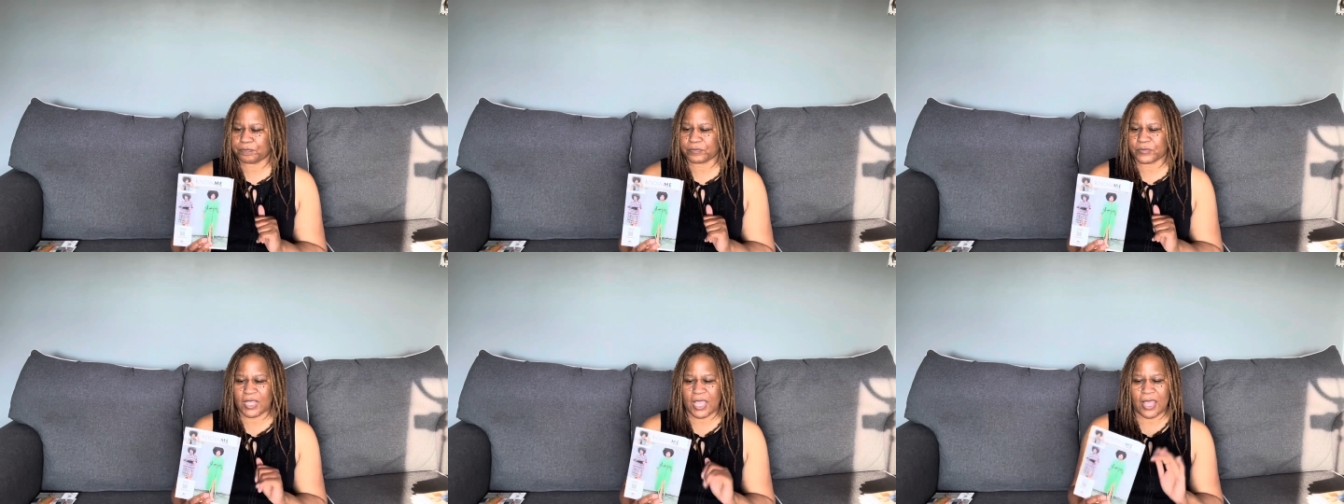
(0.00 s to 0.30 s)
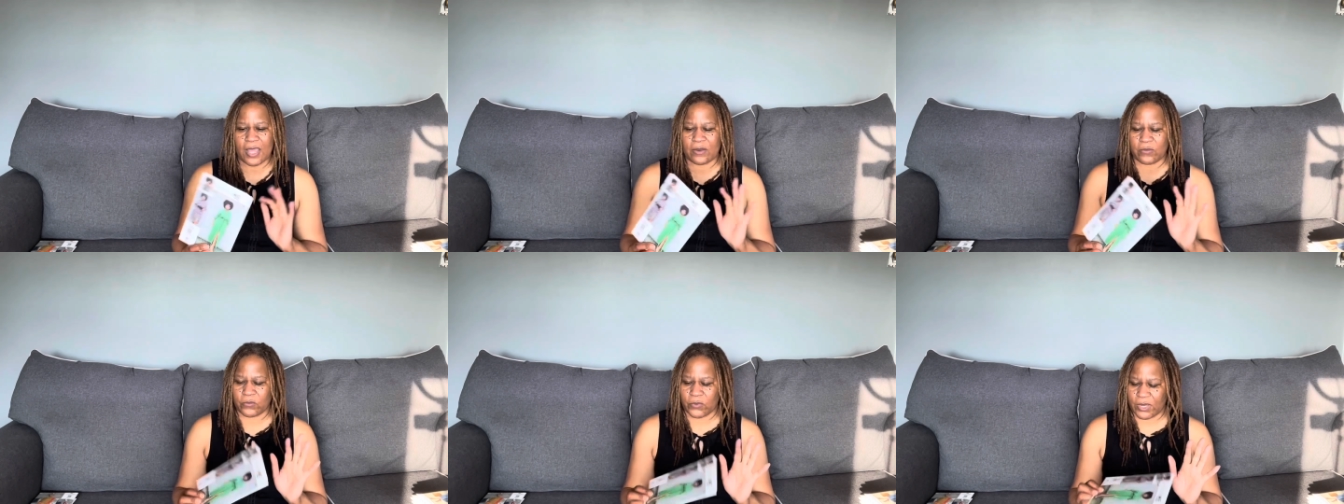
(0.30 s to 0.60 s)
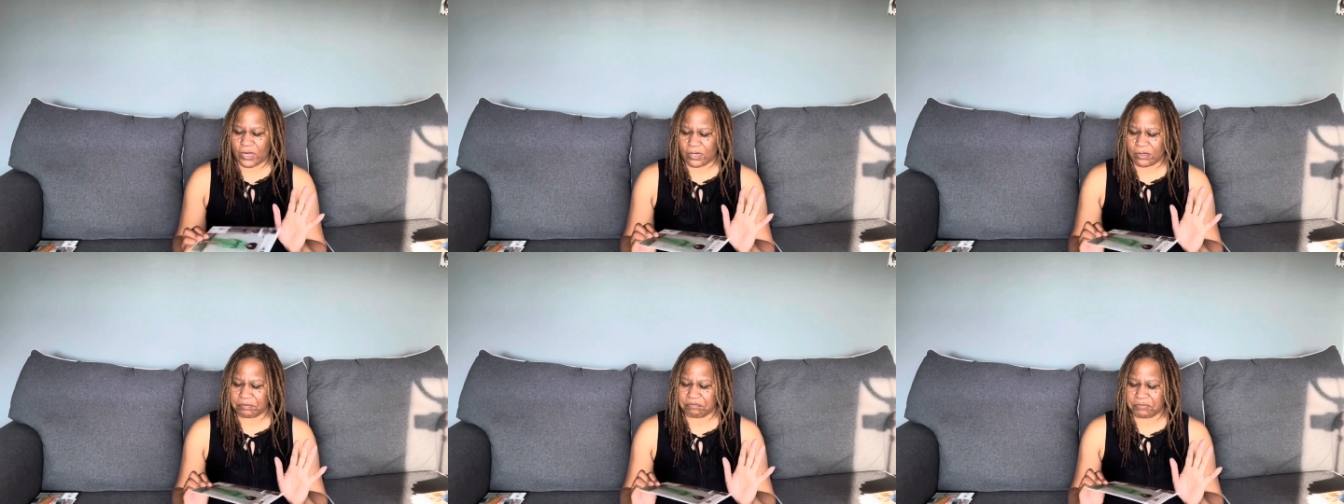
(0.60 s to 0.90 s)
and
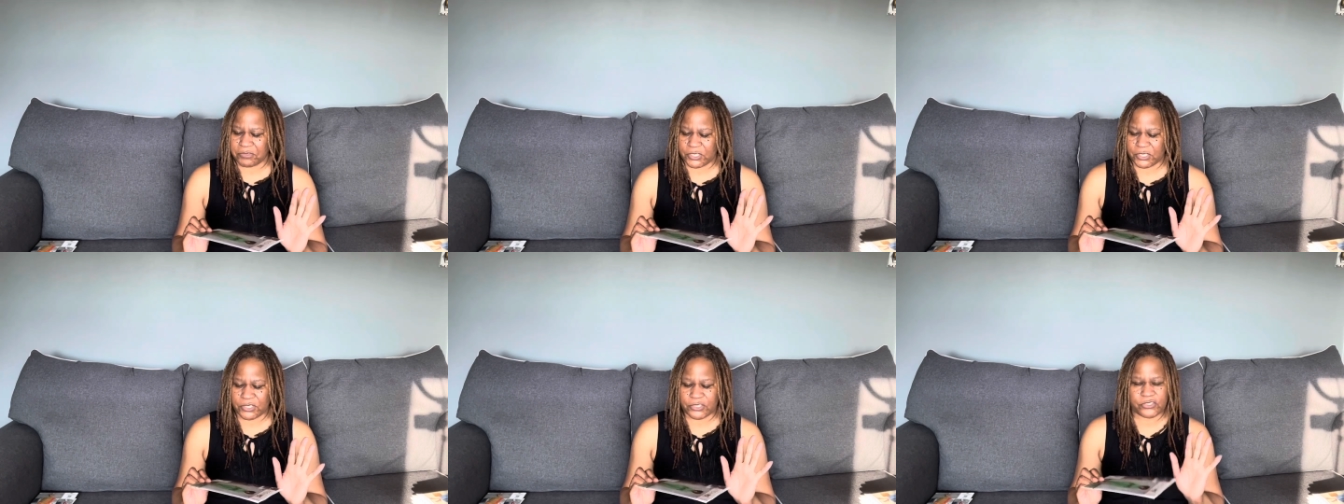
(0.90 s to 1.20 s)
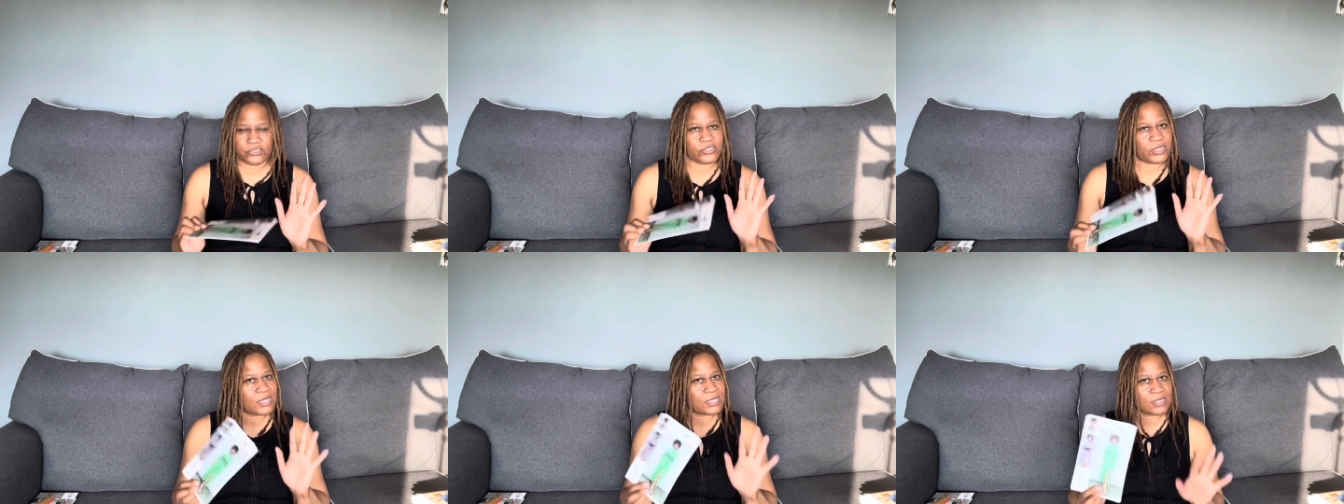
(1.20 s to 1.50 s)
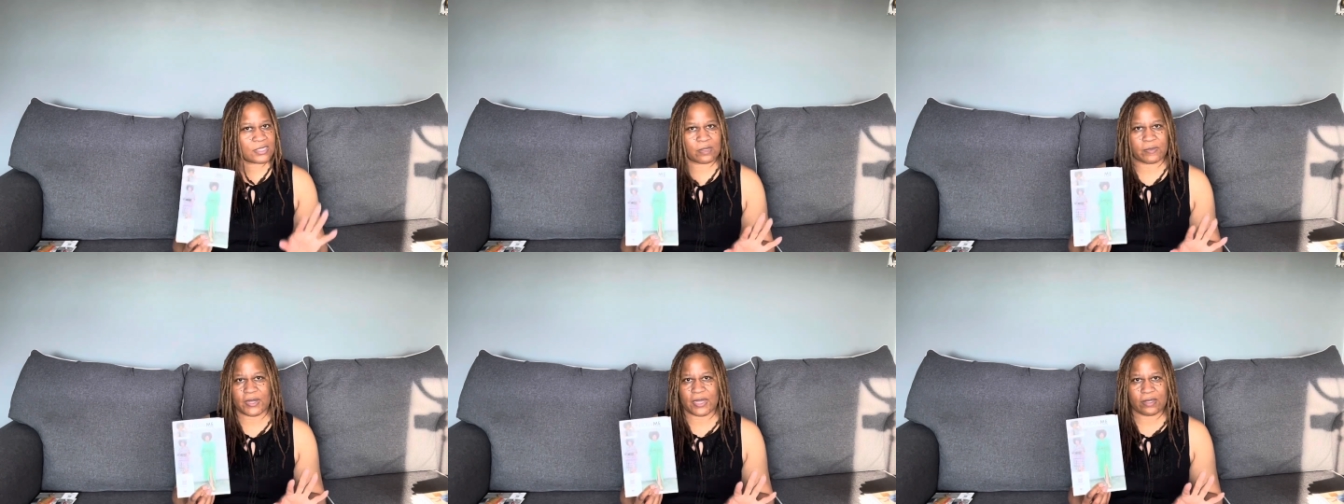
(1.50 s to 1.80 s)
wear to
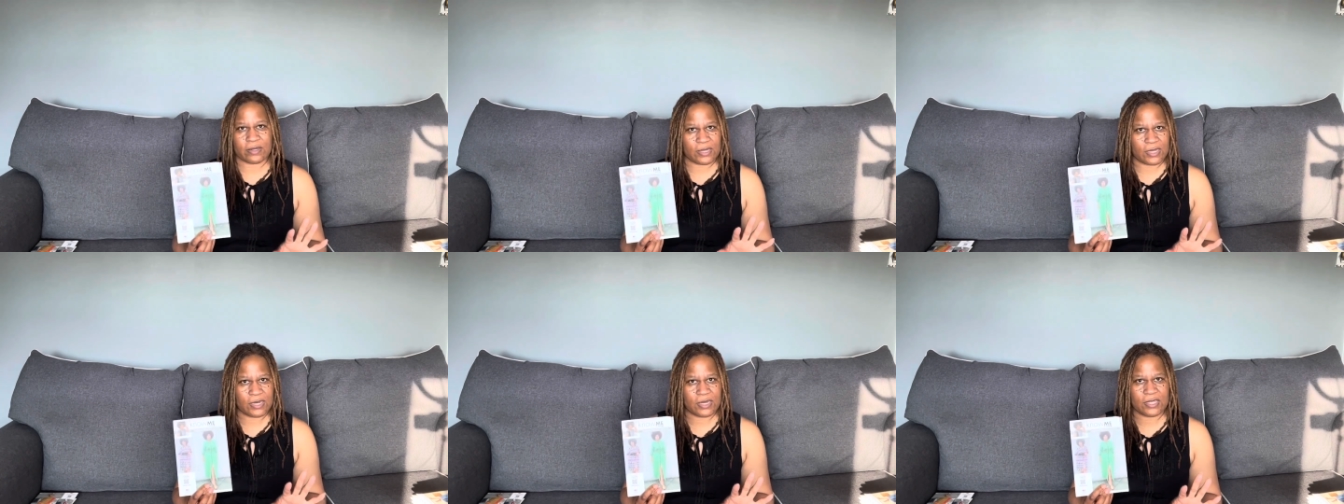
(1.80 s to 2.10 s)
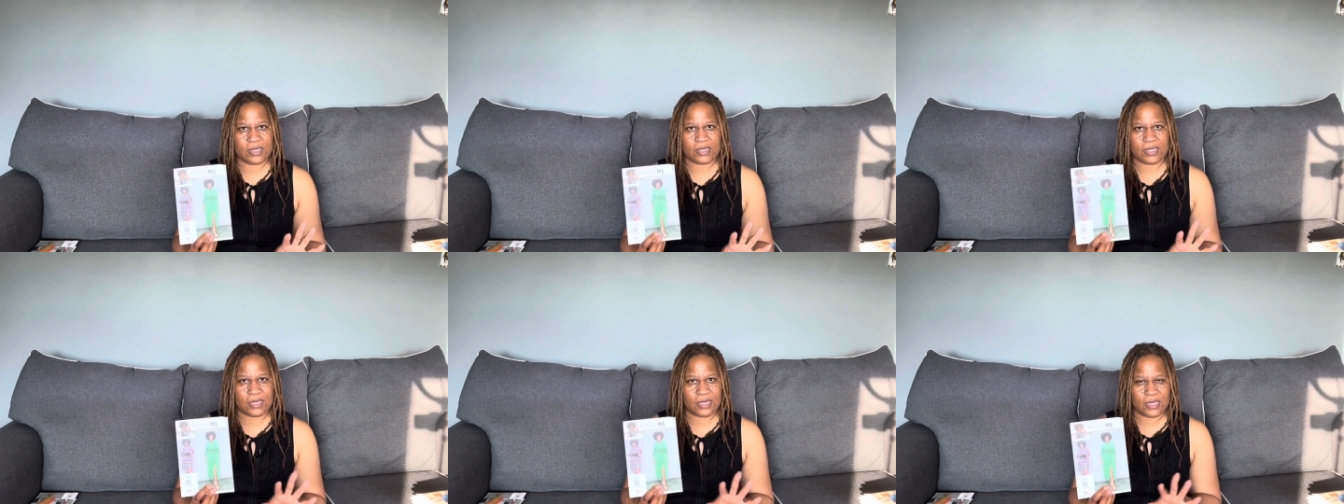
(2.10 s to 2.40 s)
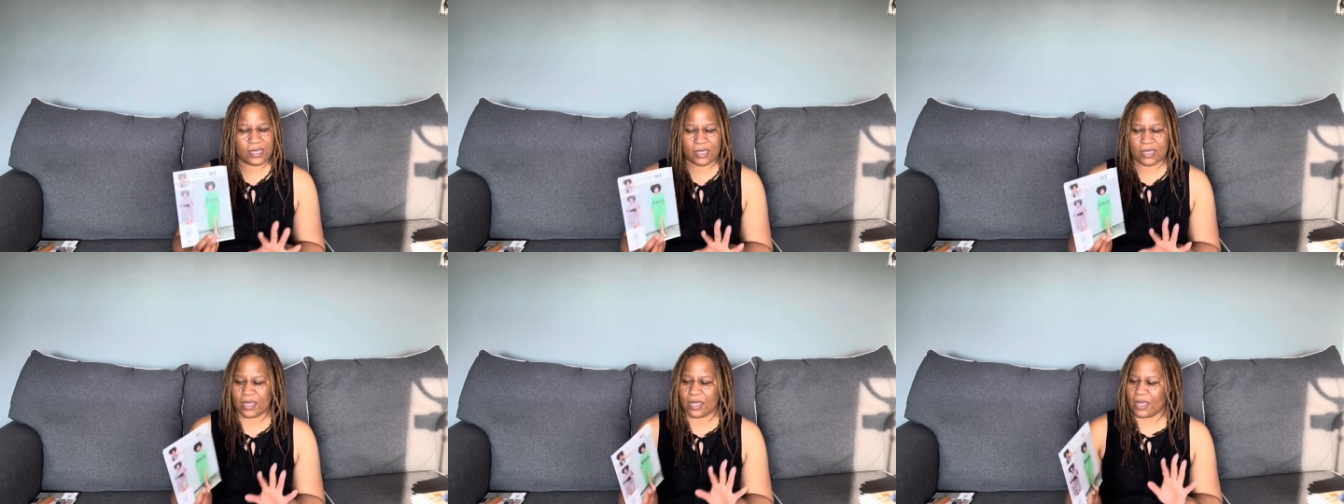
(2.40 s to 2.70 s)
just about
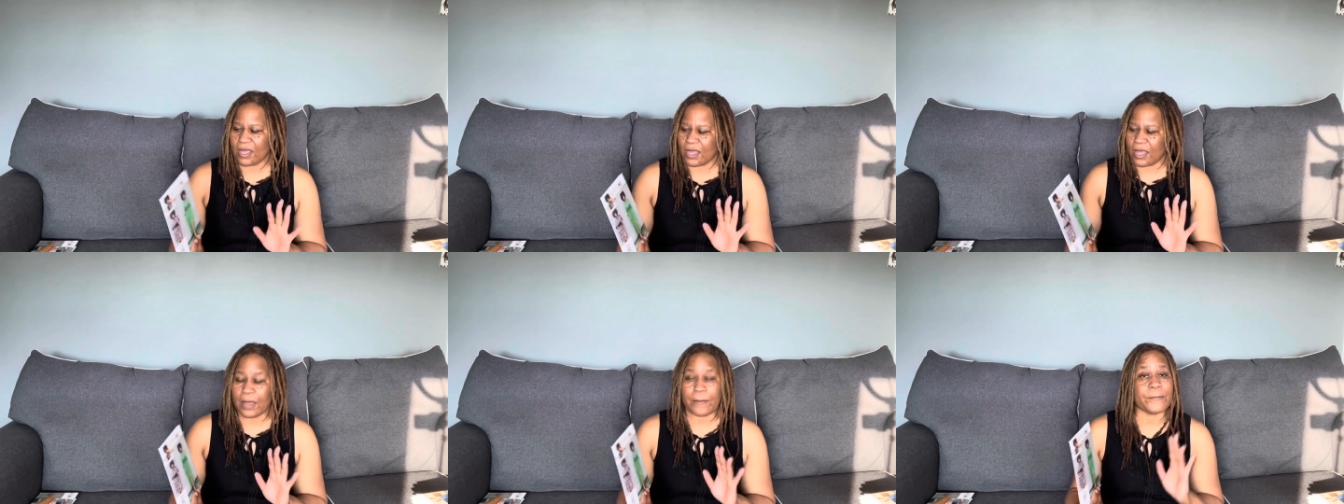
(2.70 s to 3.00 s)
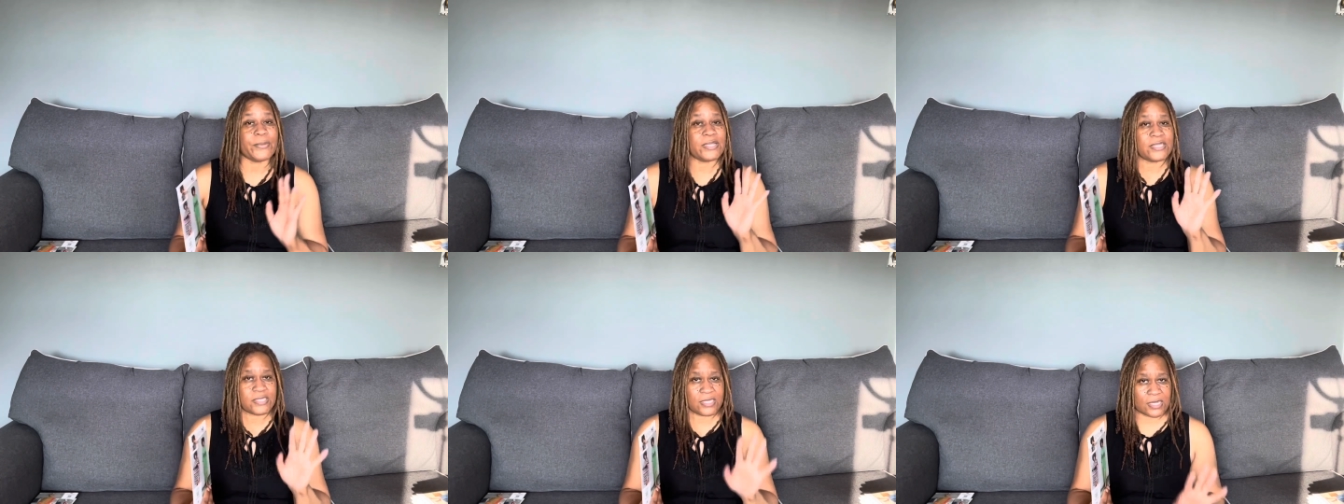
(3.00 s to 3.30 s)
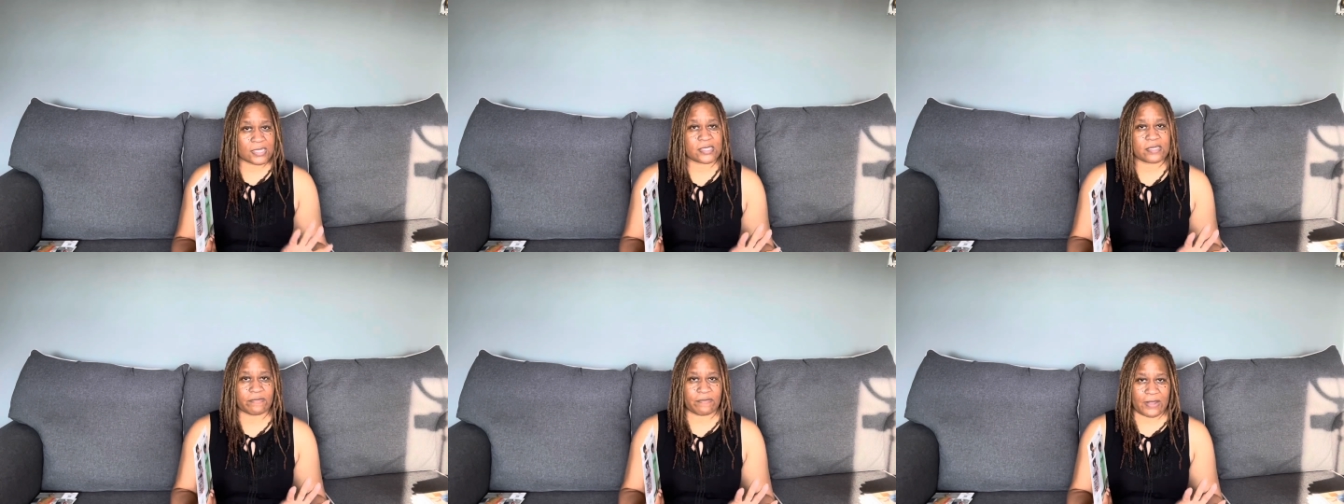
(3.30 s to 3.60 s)
anything and be
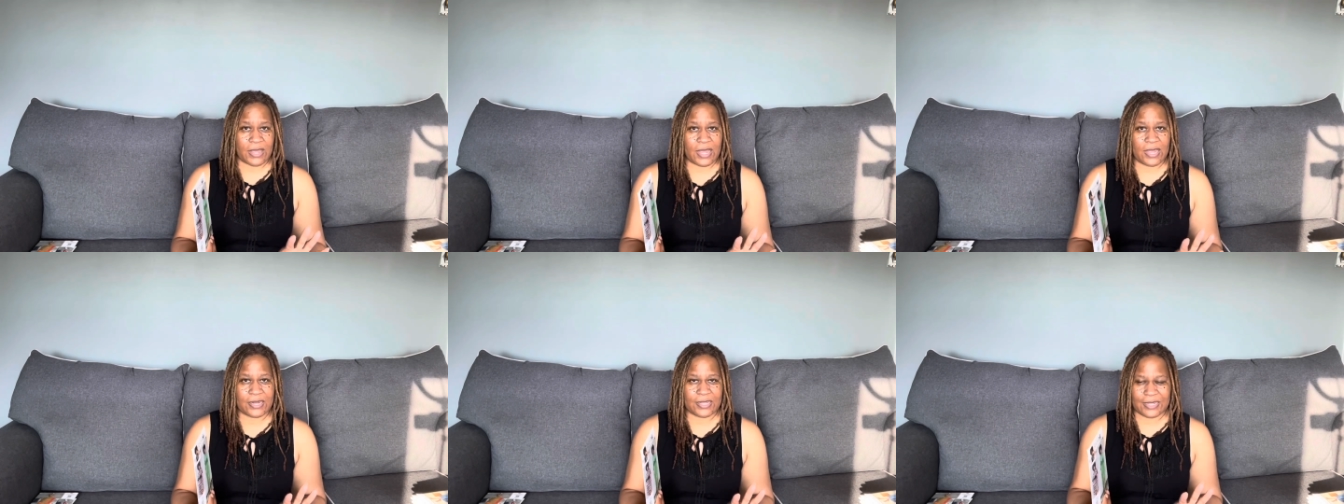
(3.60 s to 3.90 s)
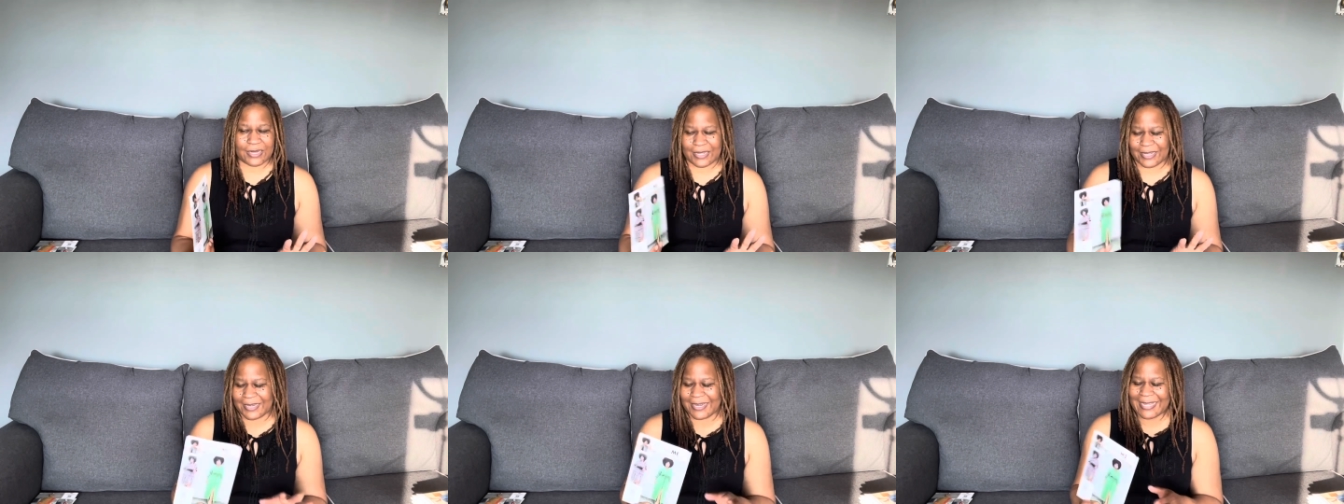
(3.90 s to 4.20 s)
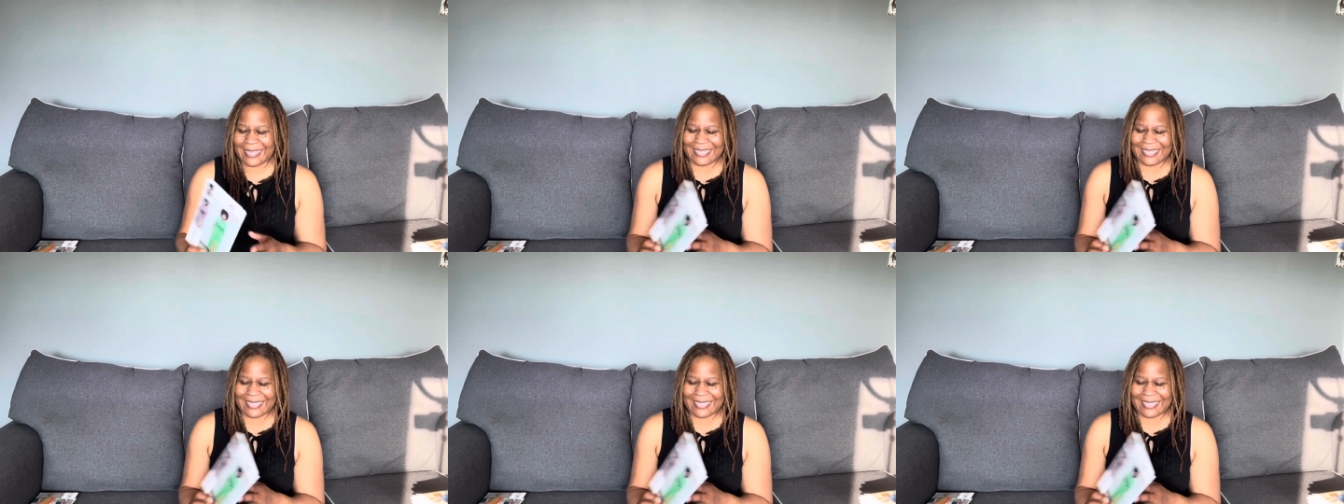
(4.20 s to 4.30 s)
justified in it.